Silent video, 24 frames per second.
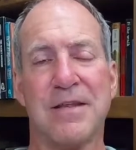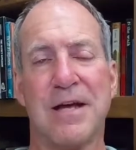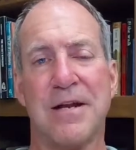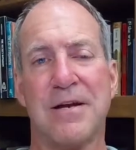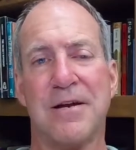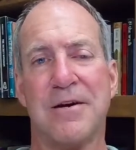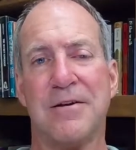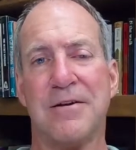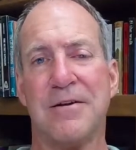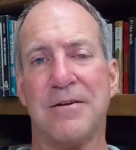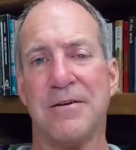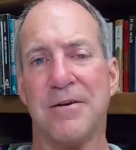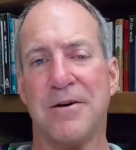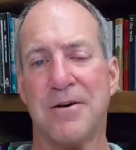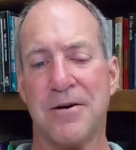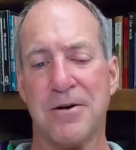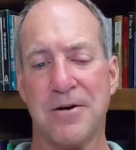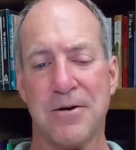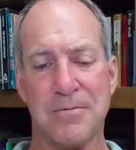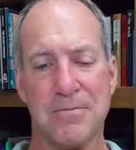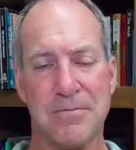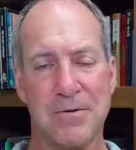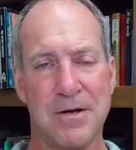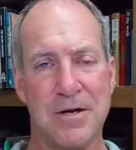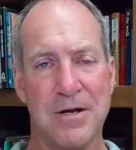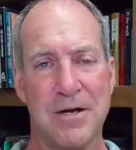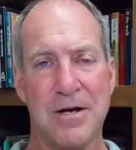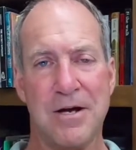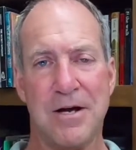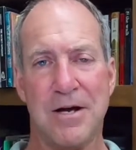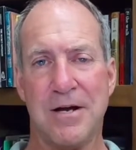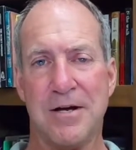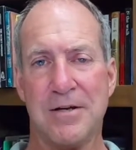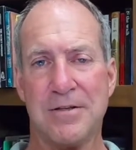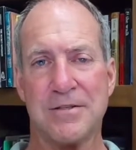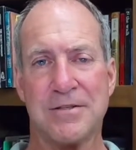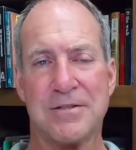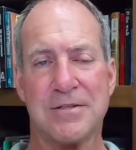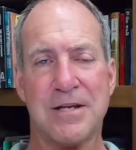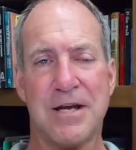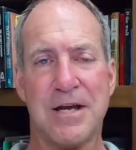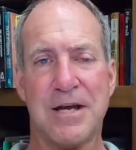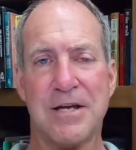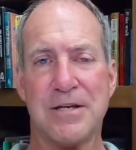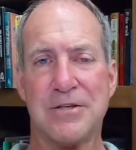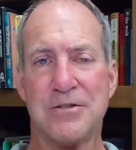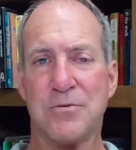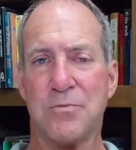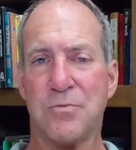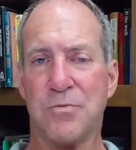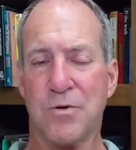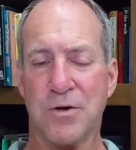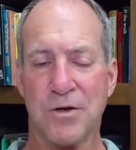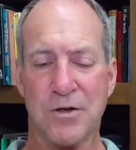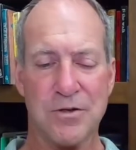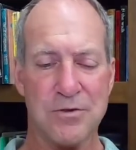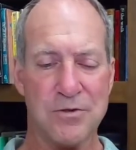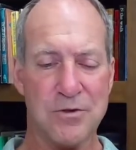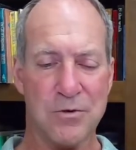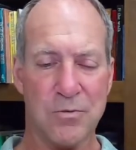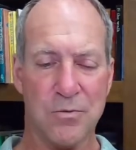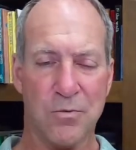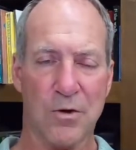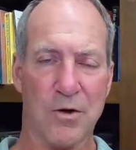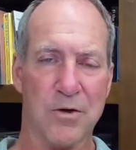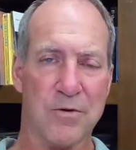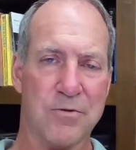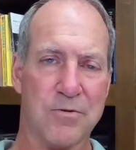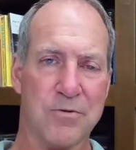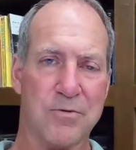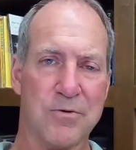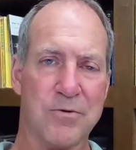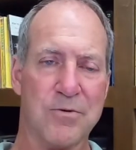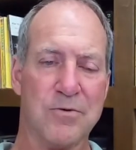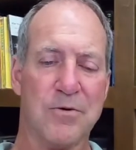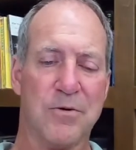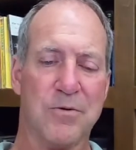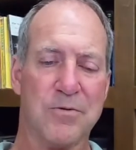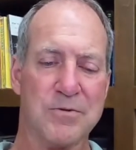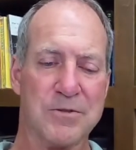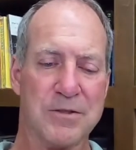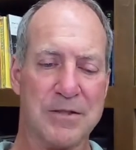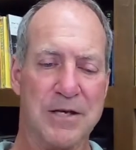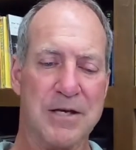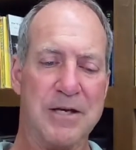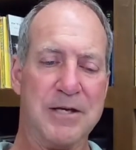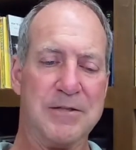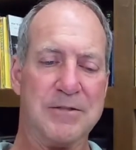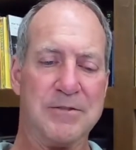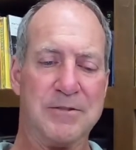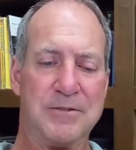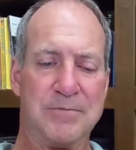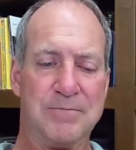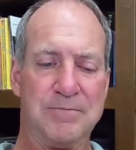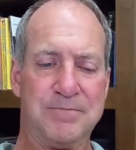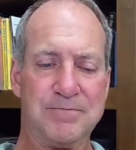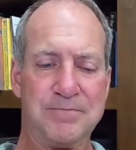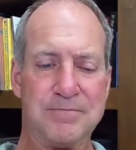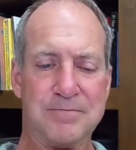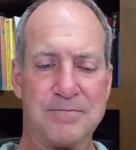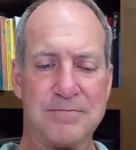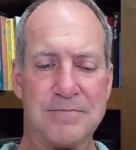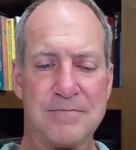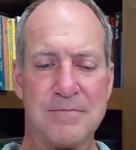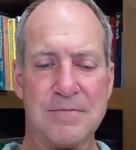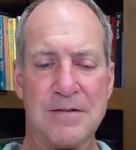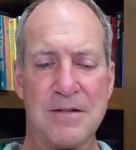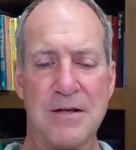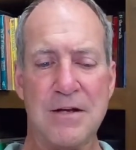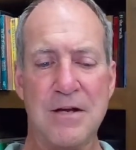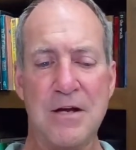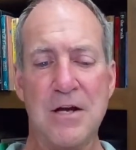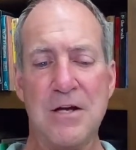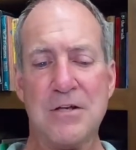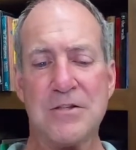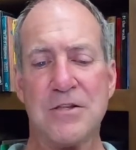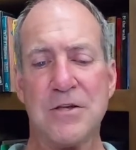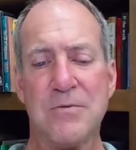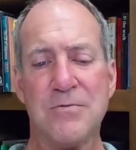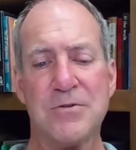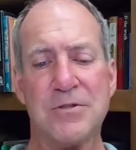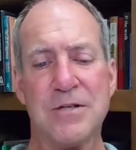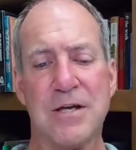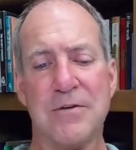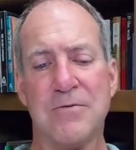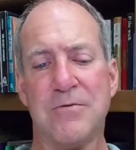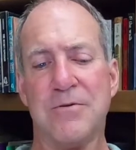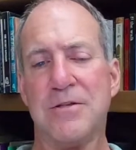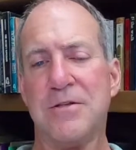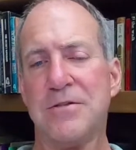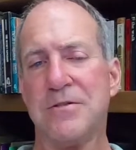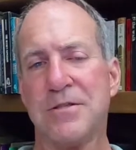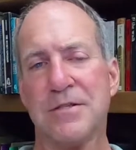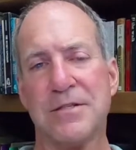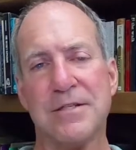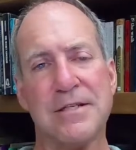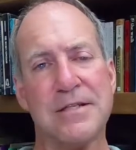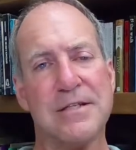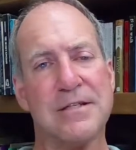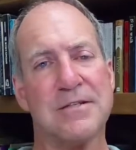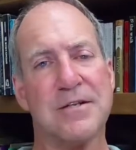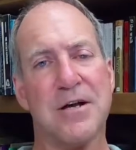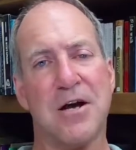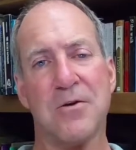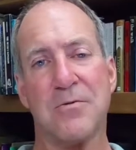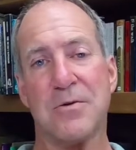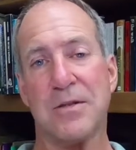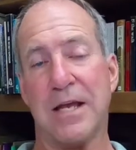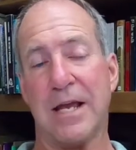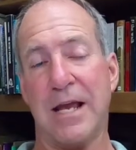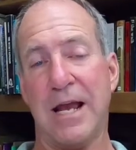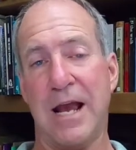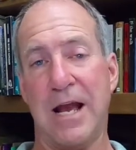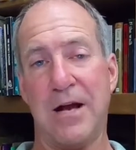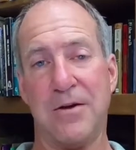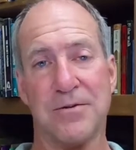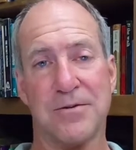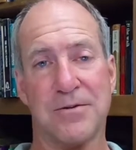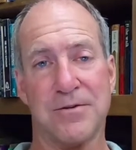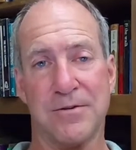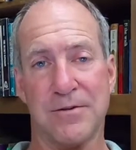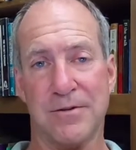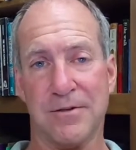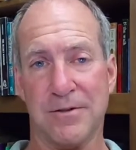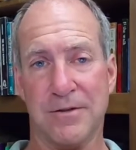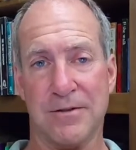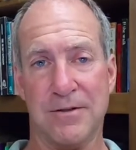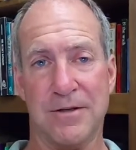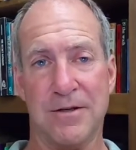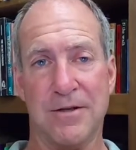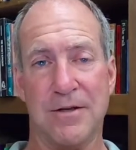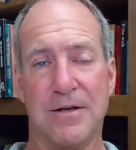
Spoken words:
that alarm stage and working your way through those things. Some will say, well, you just need to talk with a counselor.